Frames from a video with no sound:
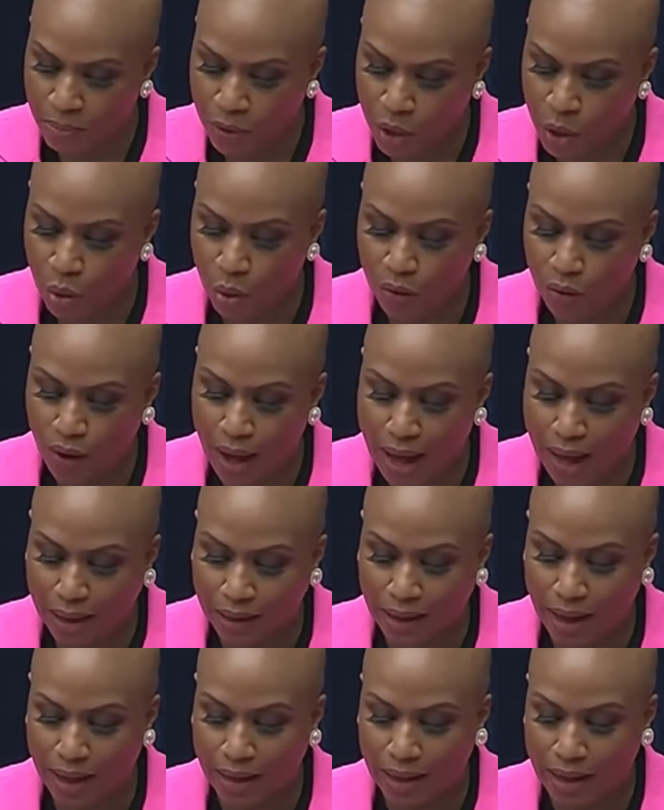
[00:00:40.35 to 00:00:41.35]
you have
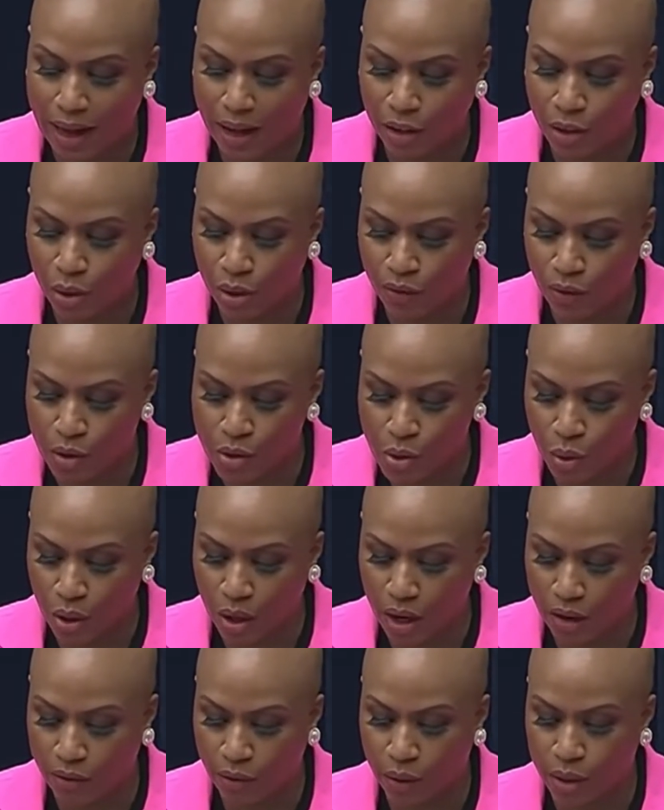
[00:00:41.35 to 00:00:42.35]
highlighted how universal
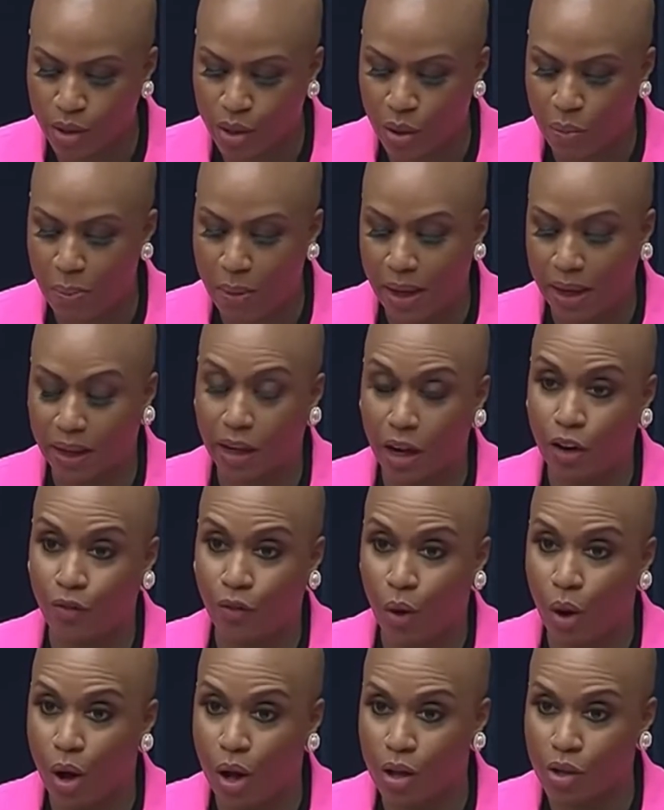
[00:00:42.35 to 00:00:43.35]
coverage and Medicare for
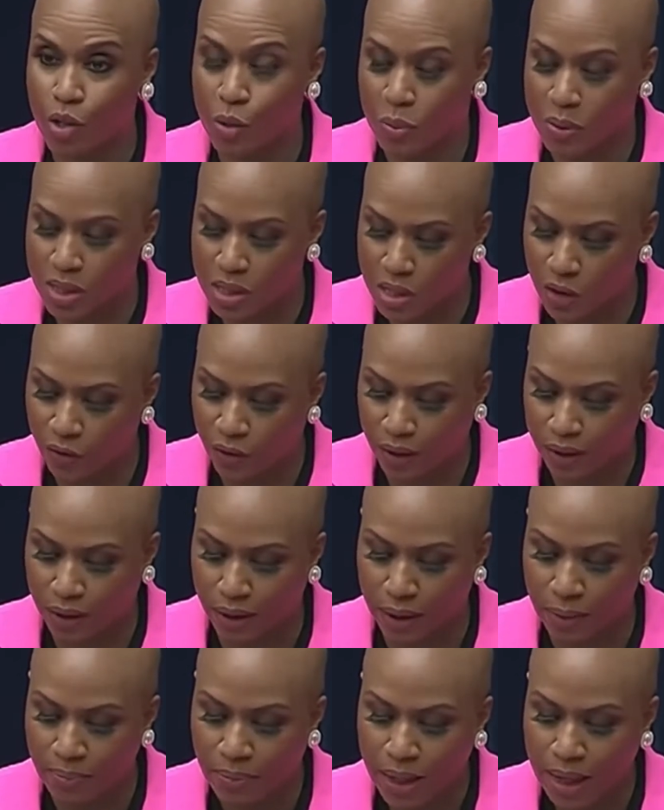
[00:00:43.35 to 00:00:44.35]
all specifically